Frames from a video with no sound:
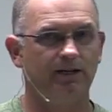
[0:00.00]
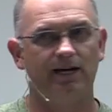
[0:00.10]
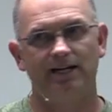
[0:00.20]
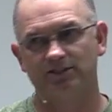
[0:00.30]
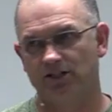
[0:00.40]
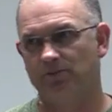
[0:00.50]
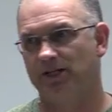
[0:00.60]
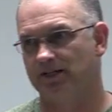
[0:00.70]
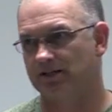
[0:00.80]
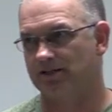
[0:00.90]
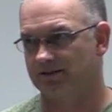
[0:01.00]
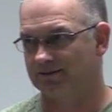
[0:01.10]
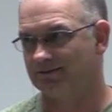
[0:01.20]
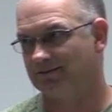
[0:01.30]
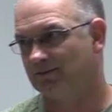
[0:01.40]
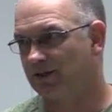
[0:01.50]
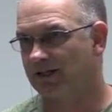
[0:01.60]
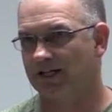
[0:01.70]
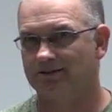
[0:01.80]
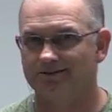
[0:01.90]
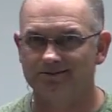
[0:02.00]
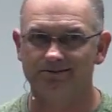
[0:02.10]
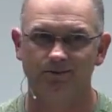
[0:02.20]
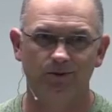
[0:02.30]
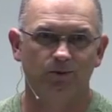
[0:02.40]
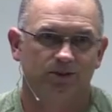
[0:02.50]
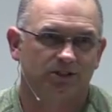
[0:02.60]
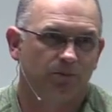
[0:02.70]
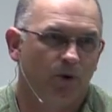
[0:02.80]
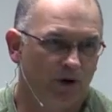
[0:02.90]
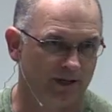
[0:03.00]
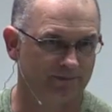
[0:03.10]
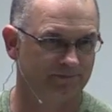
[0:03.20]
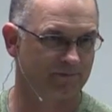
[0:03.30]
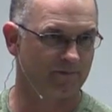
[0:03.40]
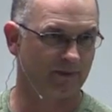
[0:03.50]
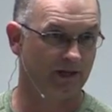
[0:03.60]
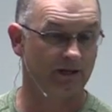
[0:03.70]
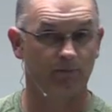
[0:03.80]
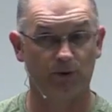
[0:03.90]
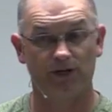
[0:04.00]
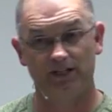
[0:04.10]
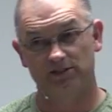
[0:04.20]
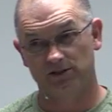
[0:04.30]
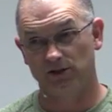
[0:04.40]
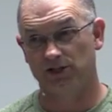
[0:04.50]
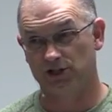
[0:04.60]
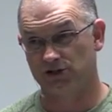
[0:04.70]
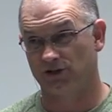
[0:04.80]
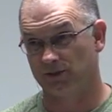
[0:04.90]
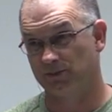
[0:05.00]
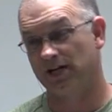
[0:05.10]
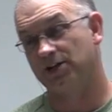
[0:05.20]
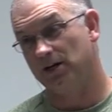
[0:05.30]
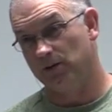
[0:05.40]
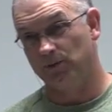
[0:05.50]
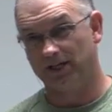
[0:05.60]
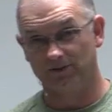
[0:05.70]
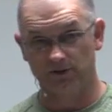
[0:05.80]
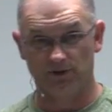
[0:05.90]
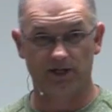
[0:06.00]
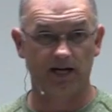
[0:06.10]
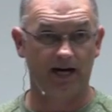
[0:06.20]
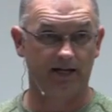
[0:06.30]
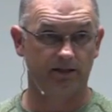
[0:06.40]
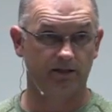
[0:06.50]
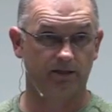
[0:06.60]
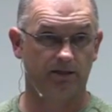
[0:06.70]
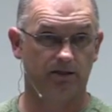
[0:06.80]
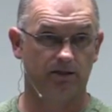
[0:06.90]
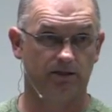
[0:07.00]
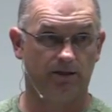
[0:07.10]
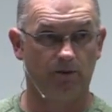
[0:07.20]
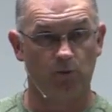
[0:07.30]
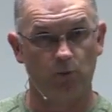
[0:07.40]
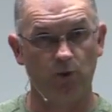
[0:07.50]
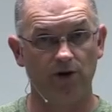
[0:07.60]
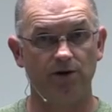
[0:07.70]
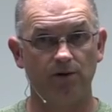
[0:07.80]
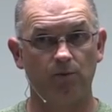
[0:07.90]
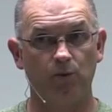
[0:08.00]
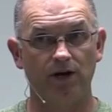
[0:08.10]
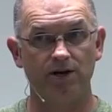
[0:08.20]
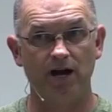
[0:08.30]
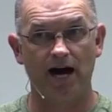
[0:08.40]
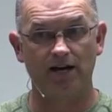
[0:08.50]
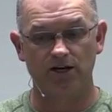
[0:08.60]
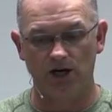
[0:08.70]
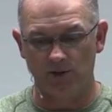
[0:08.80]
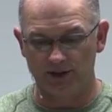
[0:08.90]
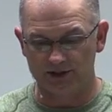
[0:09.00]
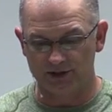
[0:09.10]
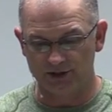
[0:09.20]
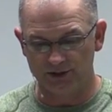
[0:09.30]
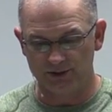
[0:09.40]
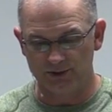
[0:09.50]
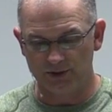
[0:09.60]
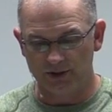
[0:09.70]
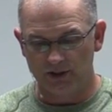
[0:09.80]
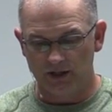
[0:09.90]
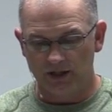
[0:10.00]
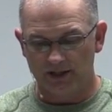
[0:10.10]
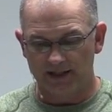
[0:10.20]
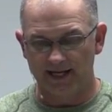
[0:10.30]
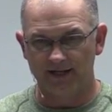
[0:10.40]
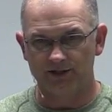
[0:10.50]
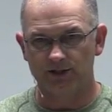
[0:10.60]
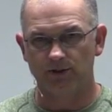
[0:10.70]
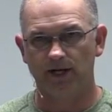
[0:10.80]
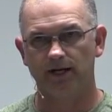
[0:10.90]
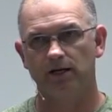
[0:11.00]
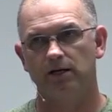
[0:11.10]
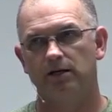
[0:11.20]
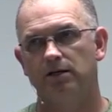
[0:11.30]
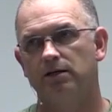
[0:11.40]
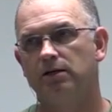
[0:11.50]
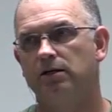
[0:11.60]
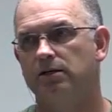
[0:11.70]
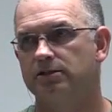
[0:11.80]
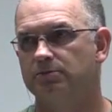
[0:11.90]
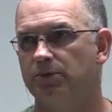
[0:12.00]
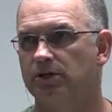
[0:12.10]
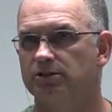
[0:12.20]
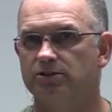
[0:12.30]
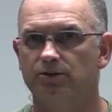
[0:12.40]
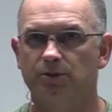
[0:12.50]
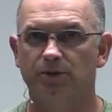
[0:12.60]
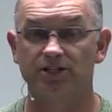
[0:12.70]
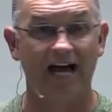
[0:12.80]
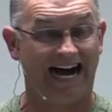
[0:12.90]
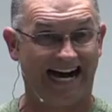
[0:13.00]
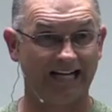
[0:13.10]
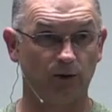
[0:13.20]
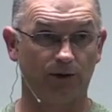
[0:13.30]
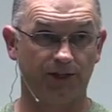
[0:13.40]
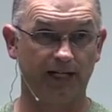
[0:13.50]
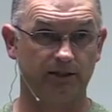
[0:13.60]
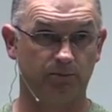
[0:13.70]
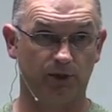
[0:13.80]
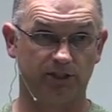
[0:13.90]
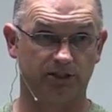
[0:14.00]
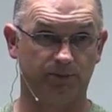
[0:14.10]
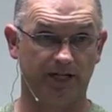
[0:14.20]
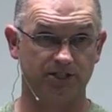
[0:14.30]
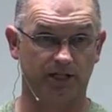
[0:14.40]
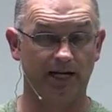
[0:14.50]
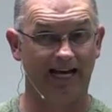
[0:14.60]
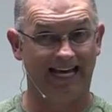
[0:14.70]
And that's going to be, we're going to think, Well, what's the point? The point is, as long as you're drawing breath, we give glory to God we're, we're not going to get into a, oh, this book is so depressing. I don't think the book is depressing.